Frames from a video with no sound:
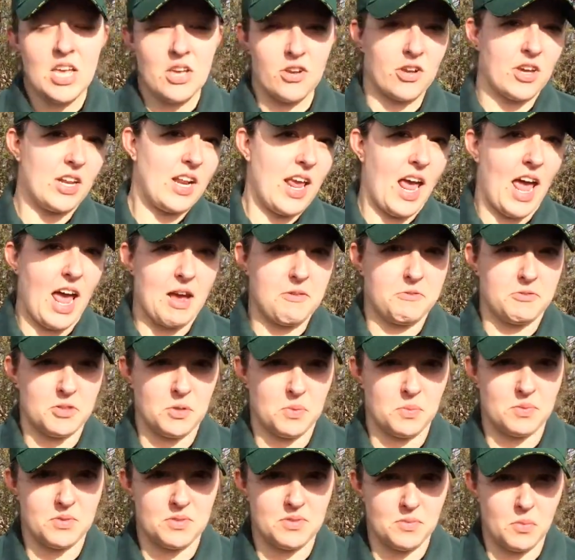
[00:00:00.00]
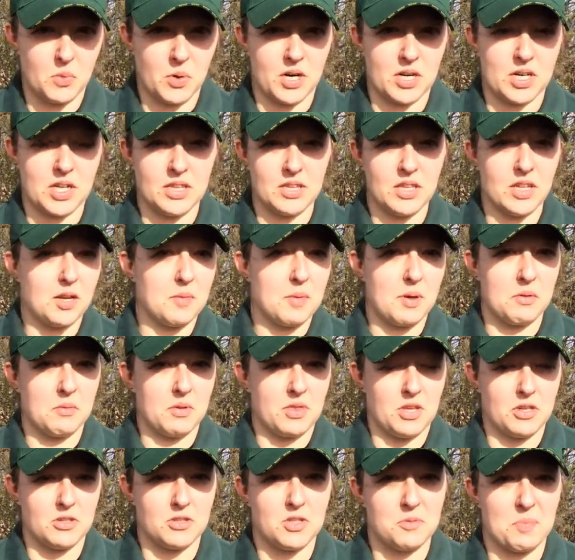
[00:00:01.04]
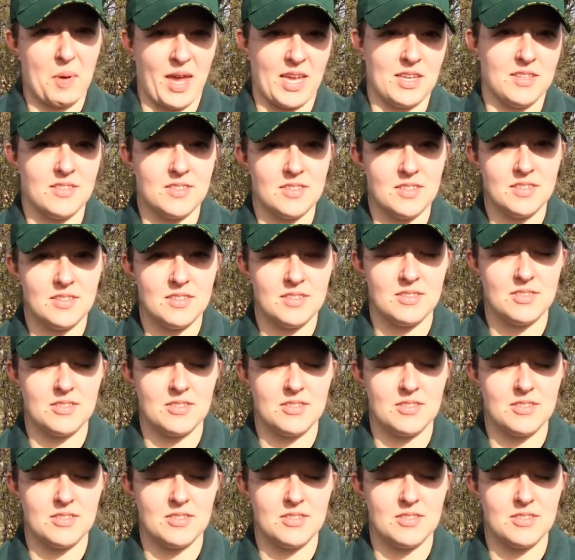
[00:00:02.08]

you're going to have to work a little bit with your space.